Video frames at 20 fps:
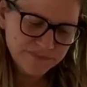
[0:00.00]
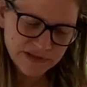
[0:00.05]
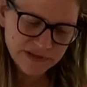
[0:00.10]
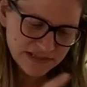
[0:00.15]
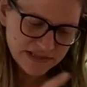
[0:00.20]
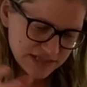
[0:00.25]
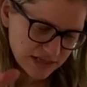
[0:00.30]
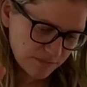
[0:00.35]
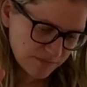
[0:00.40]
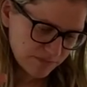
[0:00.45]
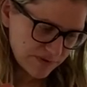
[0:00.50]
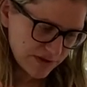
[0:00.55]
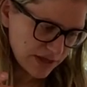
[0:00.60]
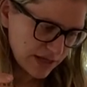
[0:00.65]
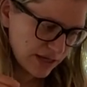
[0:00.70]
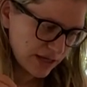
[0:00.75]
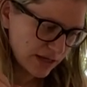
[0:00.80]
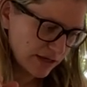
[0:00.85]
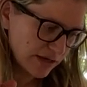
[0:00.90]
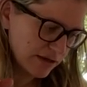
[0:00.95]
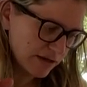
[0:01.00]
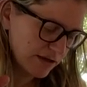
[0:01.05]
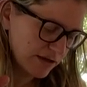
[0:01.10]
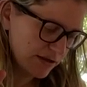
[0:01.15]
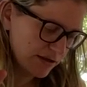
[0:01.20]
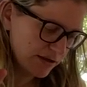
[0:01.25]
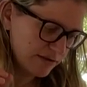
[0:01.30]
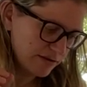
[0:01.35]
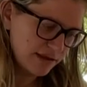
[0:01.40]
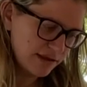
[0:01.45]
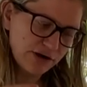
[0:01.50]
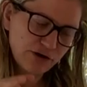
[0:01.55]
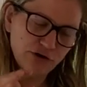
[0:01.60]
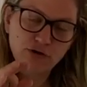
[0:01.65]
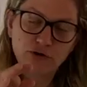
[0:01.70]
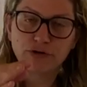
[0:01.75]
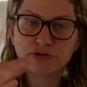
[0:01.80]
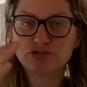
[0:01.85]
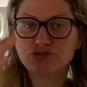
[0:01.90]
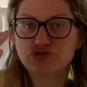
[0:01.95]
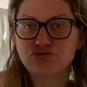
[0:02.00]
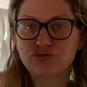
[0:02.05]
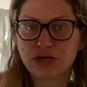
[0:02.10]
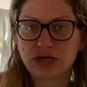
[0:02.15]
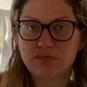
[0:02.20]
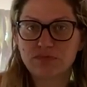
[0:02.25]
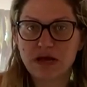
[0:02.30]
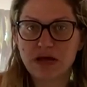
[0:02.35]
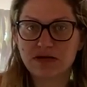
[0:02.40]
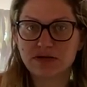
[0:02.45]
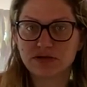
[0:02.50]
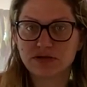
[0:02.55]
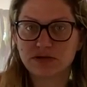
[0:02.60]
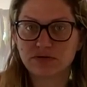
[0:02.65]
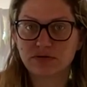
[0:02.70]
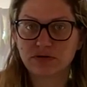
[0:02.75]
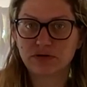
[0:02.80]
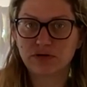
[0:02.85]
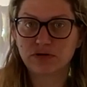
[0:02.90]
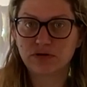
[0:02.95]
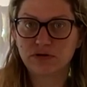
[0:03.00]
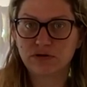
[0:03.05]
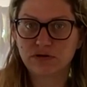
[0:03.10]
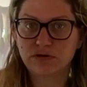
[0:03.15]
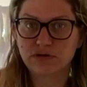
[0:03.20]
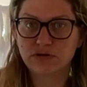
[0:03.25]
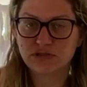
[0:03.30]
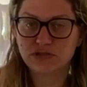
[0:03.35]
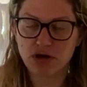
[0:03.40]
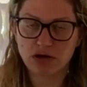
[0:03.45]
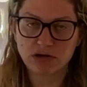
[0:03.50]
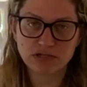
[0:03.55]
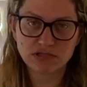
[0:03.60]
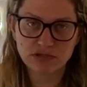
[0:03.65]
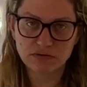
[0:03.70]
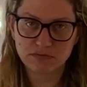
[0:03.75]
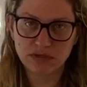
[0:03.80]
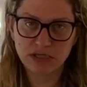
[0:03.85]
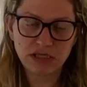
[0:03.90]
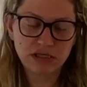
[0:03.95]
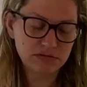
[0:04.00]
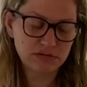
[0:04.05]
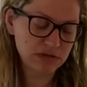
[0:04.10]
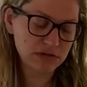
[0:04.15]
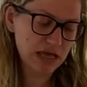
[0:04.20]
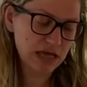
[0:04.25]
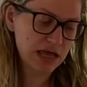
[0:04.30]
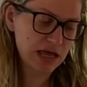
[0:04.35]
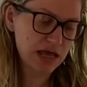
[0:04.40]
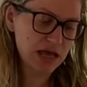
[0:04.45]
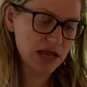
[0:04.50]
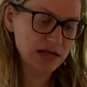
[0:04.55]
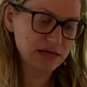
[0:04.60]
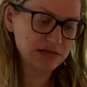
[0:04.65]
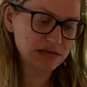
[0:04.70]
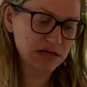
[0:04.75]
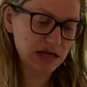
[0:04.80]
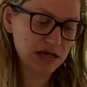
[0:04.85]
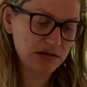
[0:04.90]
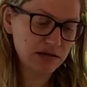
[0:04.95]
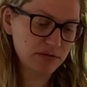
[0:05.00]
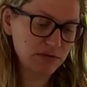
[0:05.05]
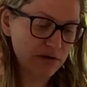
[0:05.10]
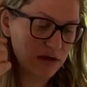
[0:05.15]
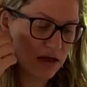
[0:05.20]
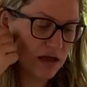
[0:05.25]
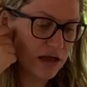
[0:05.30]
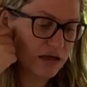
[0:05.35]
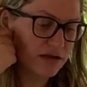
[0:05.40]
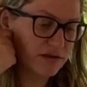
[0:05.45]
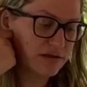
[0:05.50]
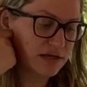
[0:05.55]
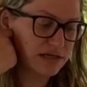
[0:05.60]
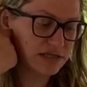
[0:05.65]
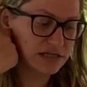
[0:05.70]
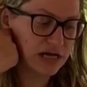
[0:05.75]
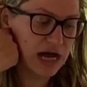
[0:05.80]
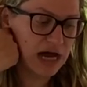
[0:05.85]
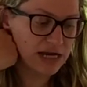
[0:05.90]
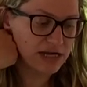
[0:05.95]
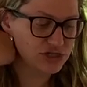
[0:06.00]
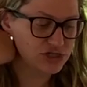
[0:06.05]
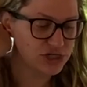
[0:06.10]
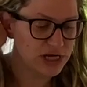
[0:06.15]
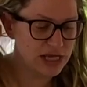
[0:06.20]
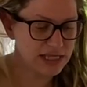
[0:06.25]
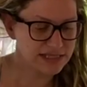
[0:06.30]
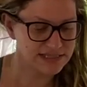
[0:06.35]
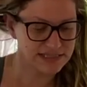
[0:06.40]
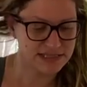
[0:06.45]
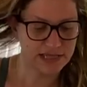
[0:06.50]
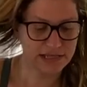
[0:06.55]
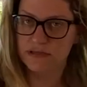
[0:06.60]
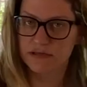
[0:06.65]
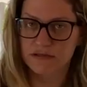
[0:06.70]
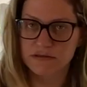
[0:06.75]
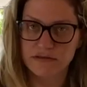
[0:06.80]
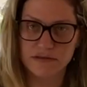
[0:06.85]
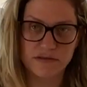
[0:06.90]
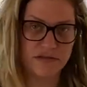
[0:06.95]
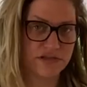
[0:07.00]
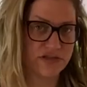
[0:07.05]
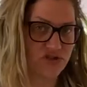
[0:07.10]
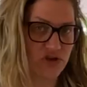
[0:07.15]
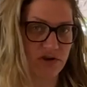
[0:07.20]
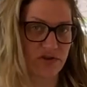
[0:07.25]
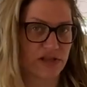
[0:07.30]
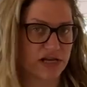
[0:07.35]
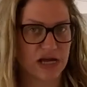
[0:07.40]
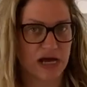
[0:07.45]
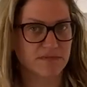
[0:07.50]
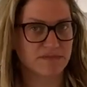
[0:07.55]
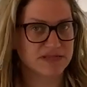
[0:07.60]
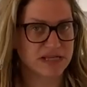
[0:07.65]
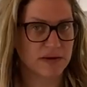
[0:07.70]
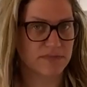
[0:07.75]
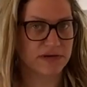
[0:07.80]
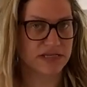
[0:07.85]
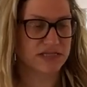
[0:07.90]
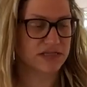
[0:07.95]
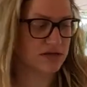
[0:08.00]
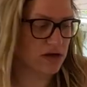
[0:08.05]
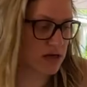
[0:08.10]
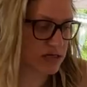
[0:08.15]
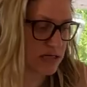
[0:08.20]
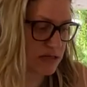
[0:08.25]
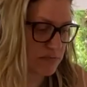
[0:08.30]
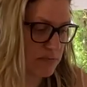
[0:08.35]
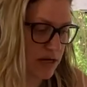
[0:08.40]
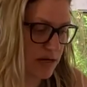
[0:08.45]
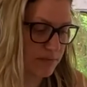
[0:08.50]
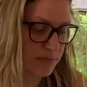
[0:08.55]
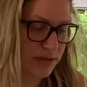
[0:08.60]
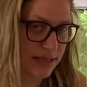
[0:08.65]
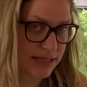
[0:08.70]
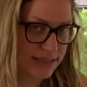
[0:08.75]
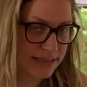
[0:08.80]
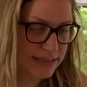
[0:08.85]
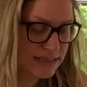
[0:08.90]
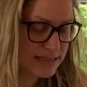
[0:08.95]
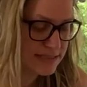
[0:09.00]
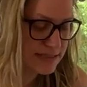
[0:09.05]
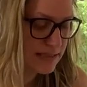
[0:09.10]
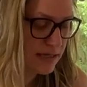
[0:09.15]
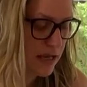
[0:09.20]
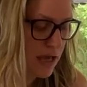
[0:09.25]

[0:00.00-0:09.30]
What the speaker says: something, they're going to recommend songs to me, and there's a high chance that the song that comes up is not in my playlist